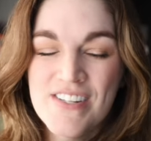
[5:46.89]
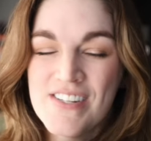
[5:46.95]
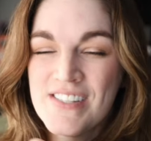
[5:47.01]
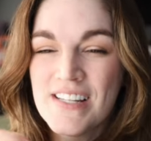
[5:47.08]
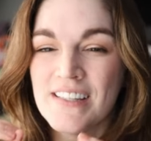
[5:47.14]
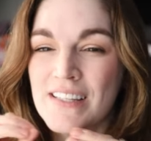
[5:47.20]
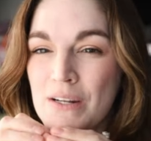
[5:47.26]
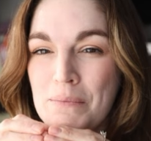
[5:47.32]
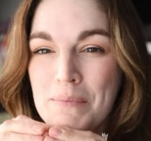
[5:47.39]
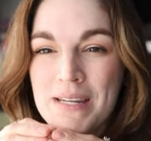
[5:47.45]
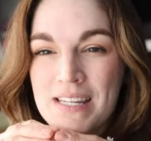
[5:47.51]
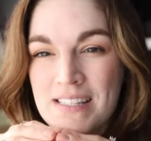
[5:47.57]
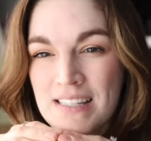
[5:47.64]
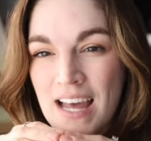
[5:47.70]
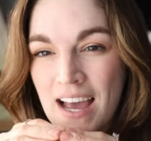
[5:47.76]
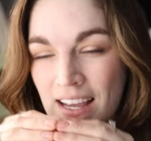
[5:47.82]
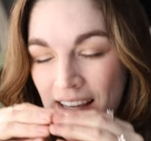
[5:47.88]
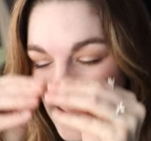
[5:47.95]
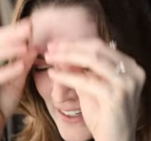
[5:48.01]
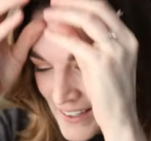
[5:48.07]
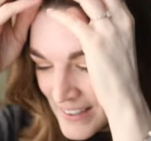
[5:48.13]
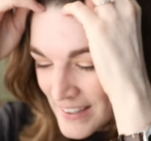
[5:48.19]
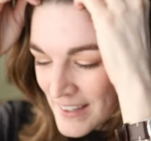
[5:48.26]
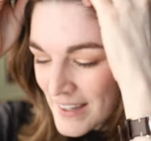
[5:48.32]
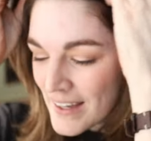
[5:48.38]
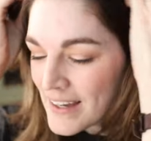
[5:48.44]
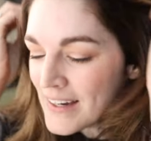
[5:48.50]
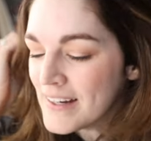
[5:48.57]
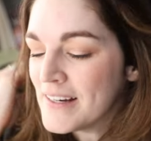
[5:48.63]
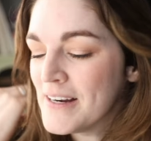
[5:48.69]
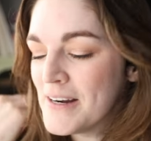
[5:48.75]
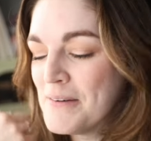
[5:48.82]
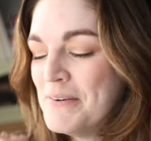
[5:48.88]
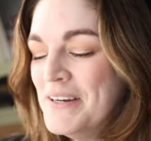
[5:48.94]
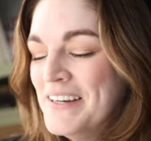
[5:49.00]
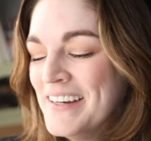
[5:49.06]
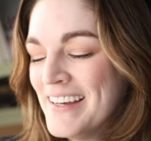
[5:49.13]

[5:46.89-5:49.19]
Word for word: just a little bitty snack um,